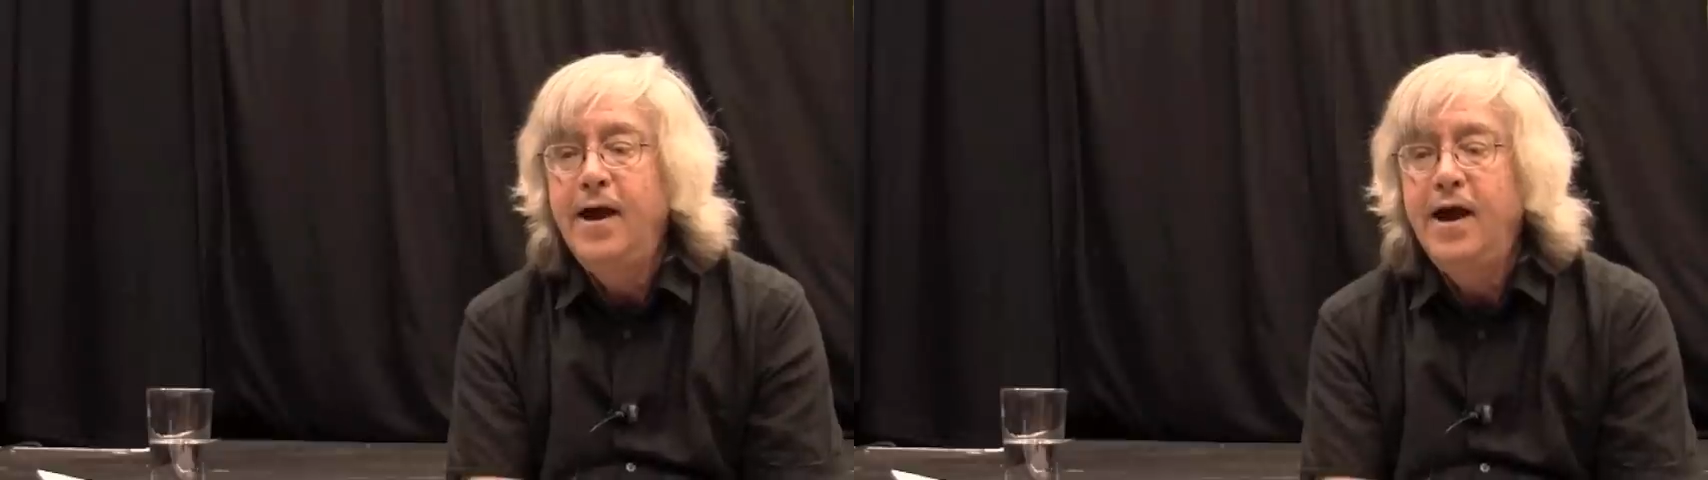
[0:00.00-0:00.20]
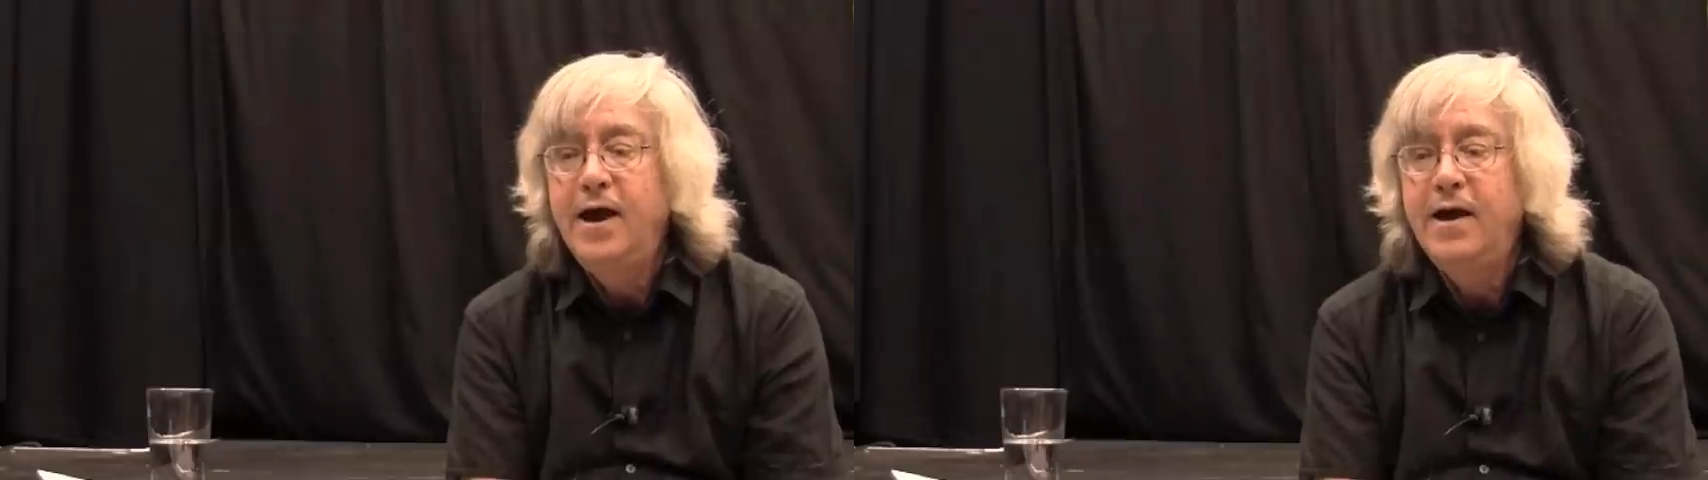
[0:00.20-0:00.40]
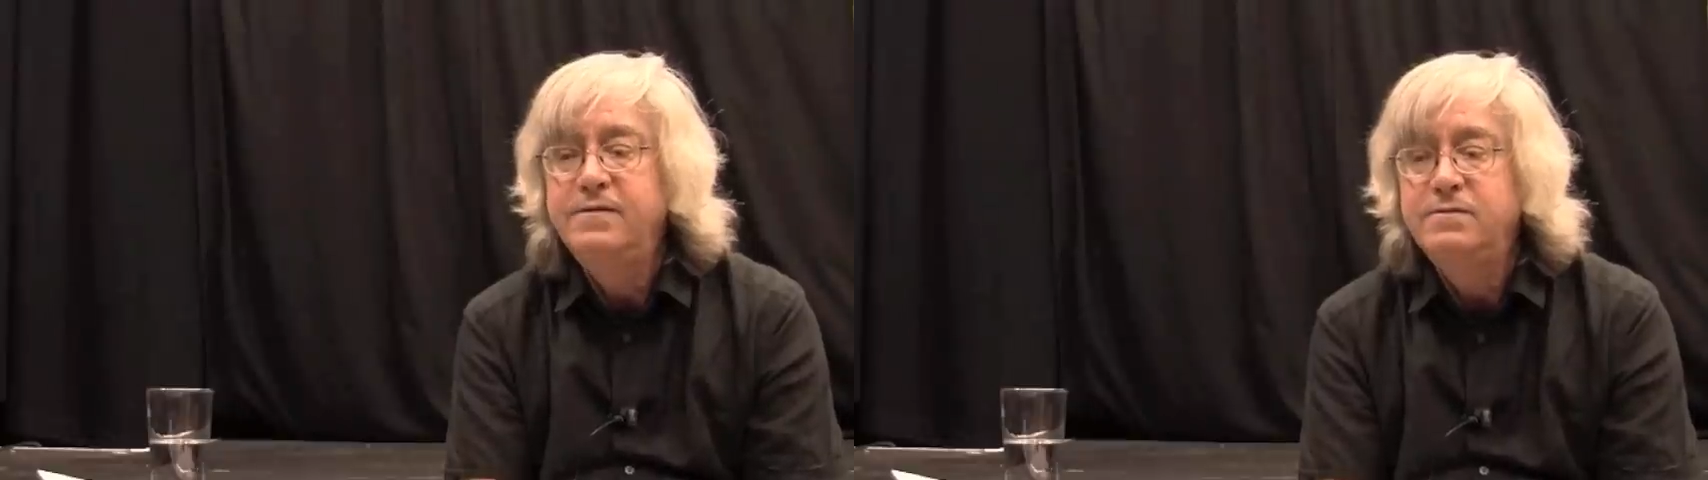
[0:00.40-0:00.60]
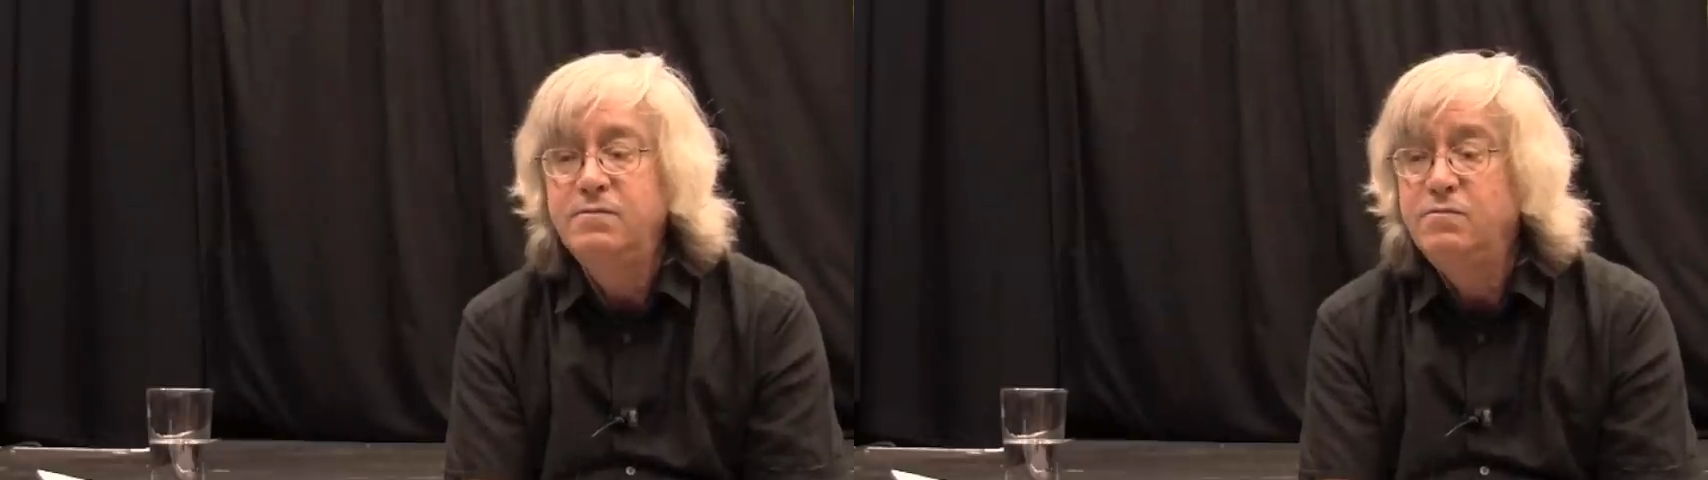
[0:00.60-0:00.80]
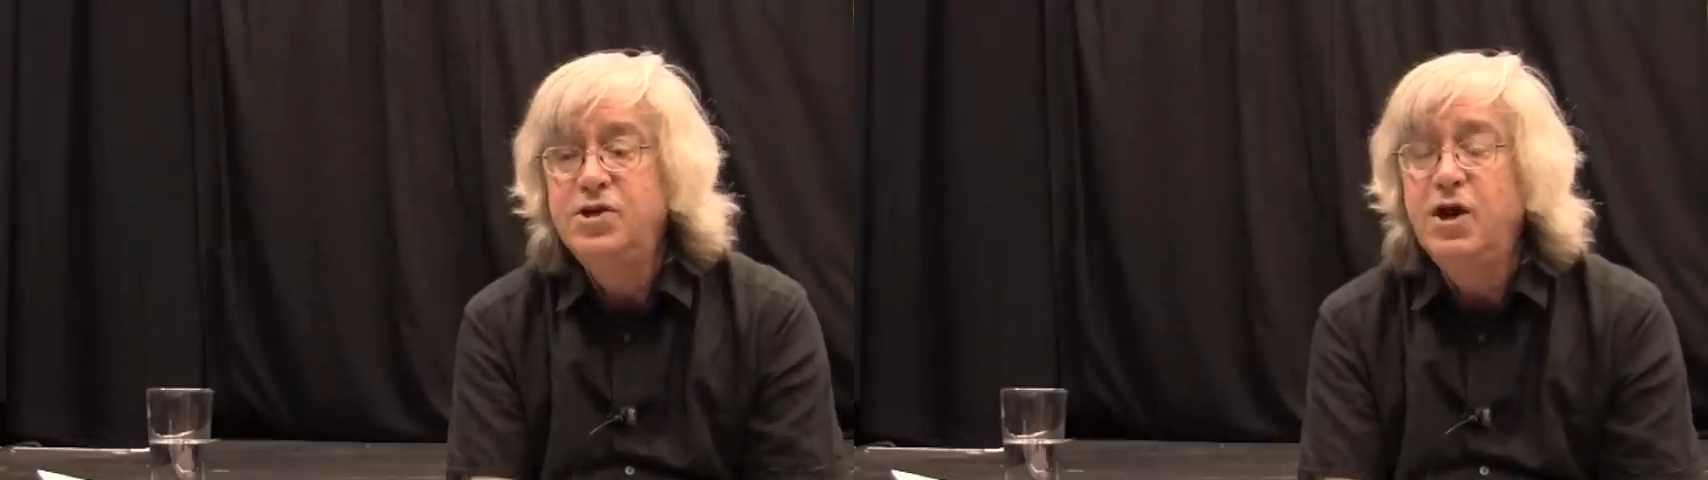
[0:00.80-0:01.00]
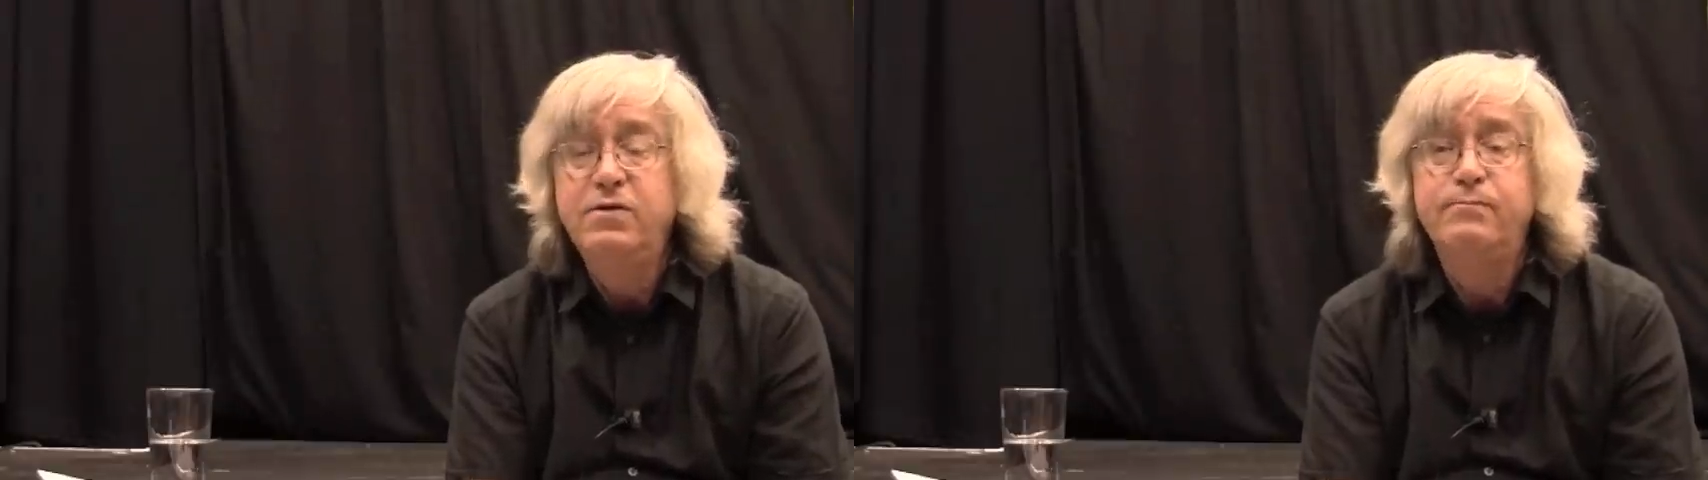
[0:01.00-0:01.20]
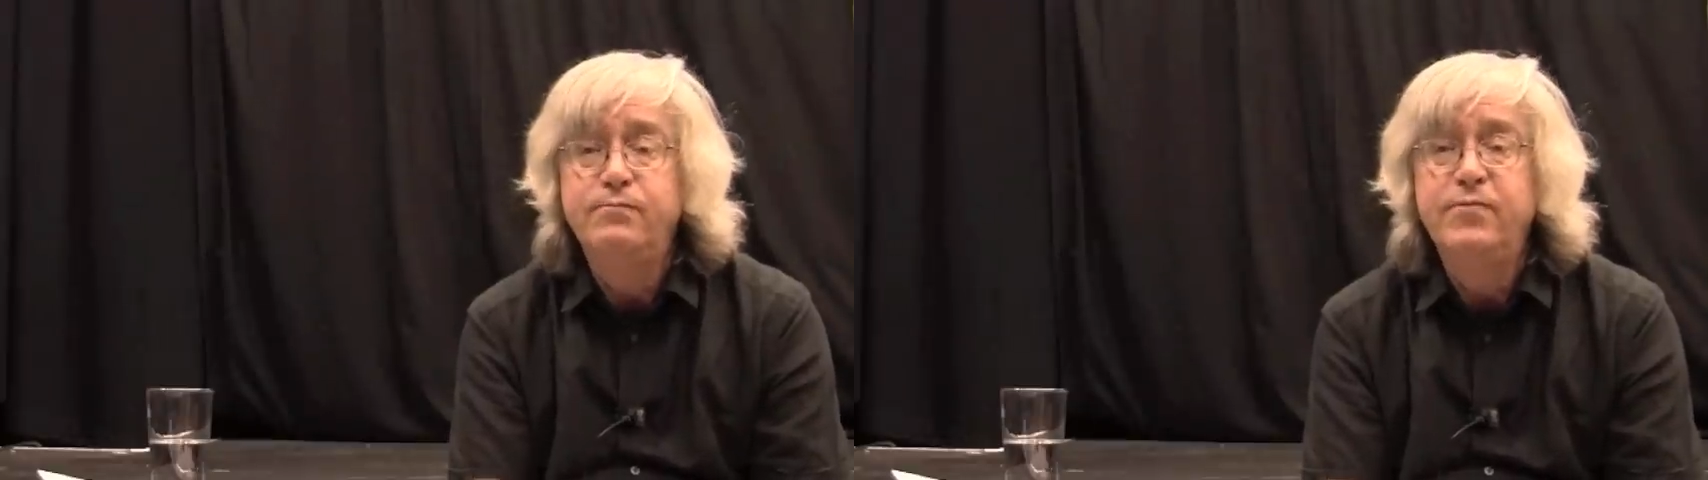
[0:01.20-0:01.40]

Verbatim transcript: Uh, and you know, the,